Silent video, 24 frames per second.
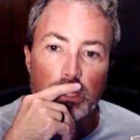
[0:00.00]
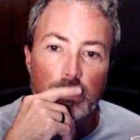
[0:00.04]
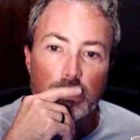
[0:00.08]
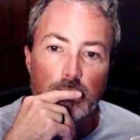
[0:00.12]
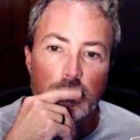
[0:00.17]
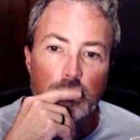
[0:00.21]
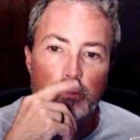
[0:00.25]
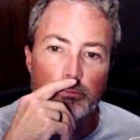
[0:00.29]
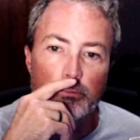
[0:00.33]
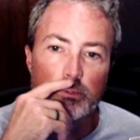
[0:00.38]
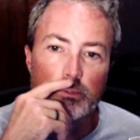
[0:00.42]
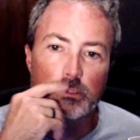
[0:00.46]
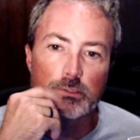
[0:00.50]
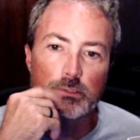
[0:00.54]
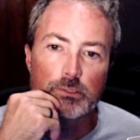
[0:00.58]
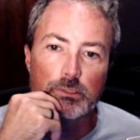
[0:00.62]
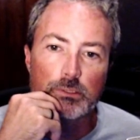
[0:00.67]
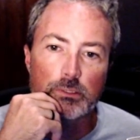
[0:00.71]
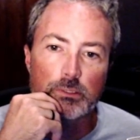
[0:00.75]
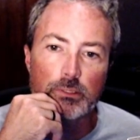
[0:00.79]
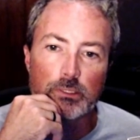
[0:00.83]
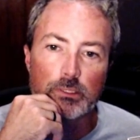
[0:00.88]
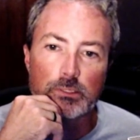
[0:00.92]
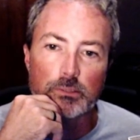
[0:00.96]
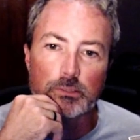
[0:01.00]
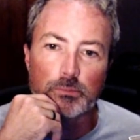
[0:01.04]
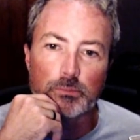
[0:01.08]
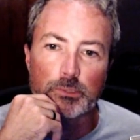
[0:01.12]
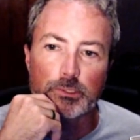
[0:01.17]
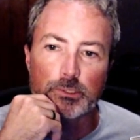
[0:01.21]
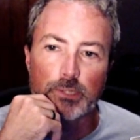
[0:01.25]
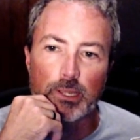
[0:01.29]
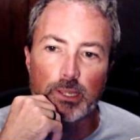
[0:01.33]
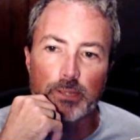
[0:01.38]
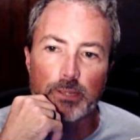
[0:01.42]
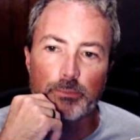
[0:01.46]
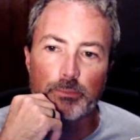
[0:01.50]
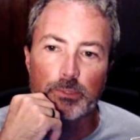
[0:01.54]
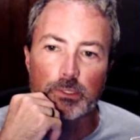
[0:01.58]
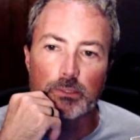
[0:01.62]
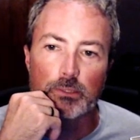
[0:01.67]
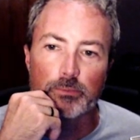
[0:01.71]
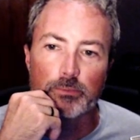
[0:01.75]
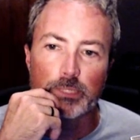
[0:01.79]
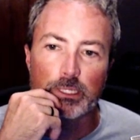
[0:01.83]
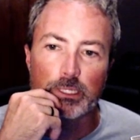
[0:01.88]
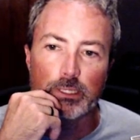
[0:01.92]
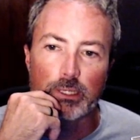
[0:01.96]
Never understood the subscribe term
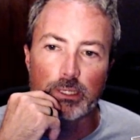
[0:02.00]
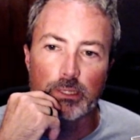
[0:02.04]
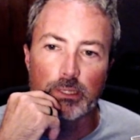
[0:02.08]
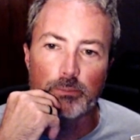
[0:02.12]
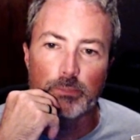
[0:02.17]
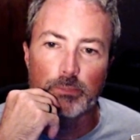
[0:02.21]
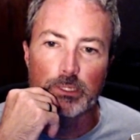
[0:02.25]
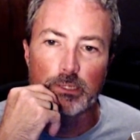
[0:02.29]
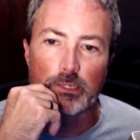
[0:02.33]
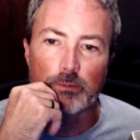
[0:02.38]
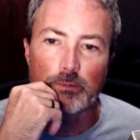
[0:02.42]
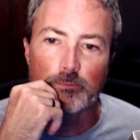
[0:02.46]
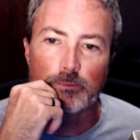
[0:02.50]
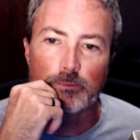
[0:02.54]
in game dev.